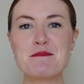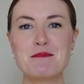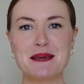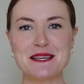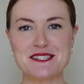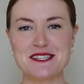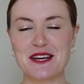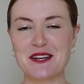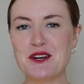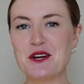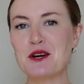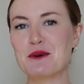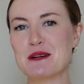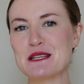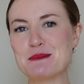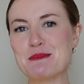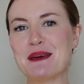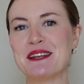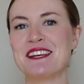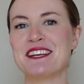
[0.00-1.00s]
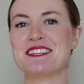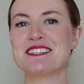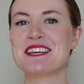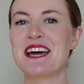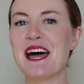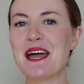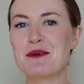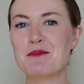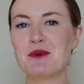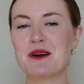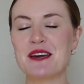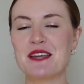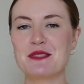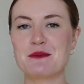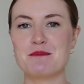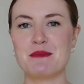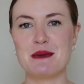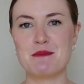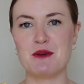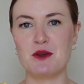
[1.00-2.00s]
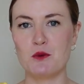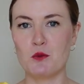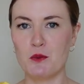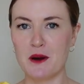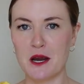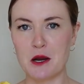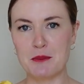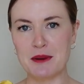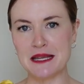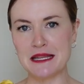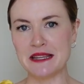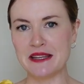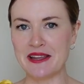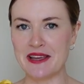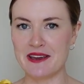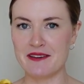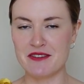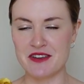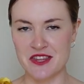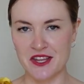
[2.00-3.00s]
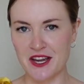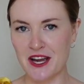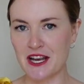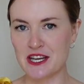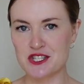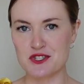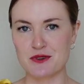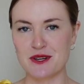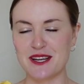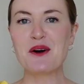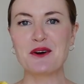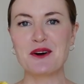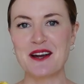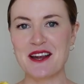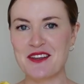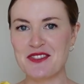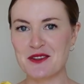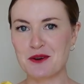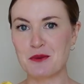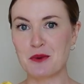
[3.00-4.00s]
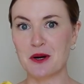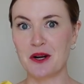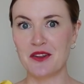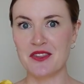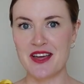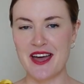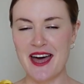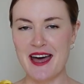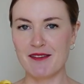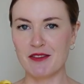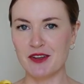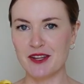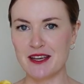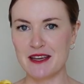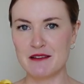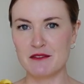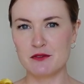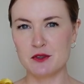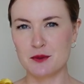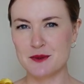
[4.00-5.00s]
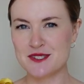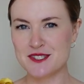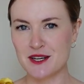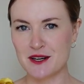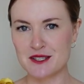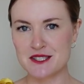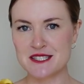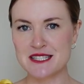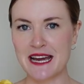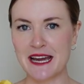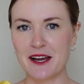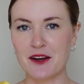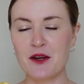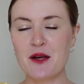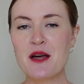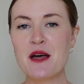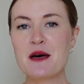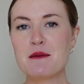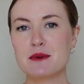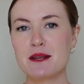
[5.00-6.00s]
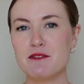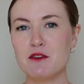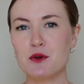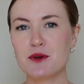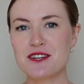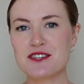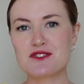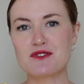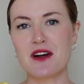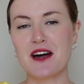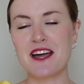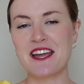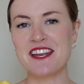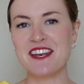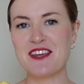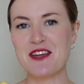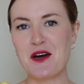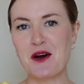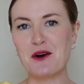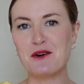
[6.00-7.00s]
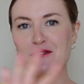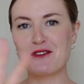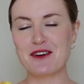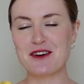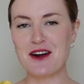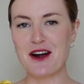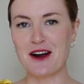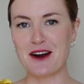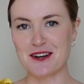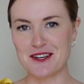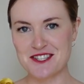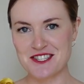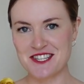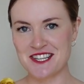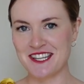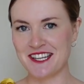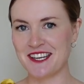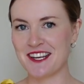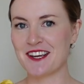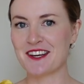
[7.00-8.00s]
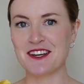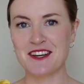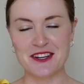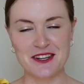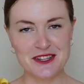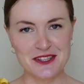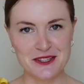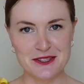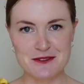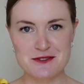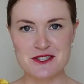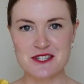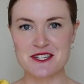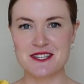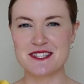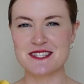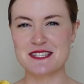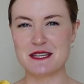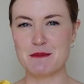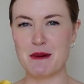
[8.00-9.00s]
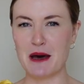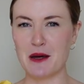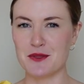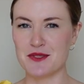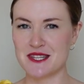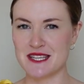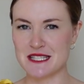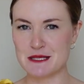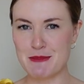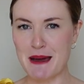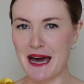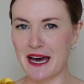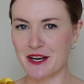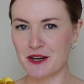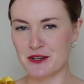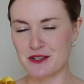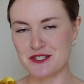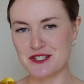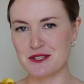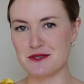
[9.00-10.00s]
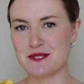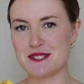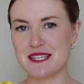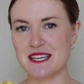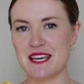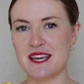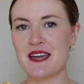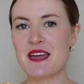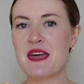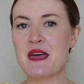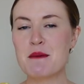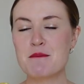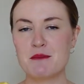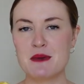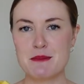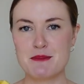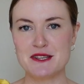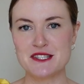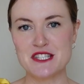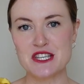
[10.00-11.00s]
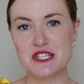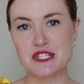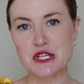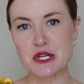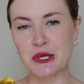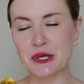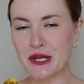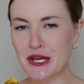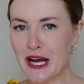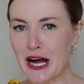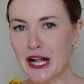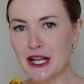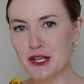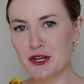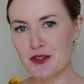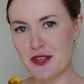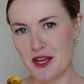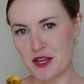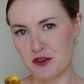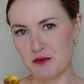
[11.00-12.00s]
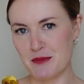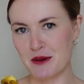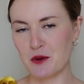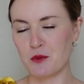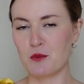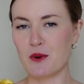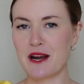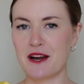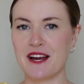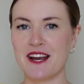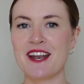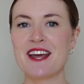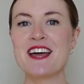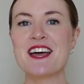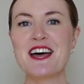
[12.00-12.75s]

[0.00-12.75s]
based on who we're spending time with, maybe where we live in the country or in the world that heavily influence our style. But if you can draw any overarching conclusions about these patterns you see, maybe it's a certain color that you've been wearing,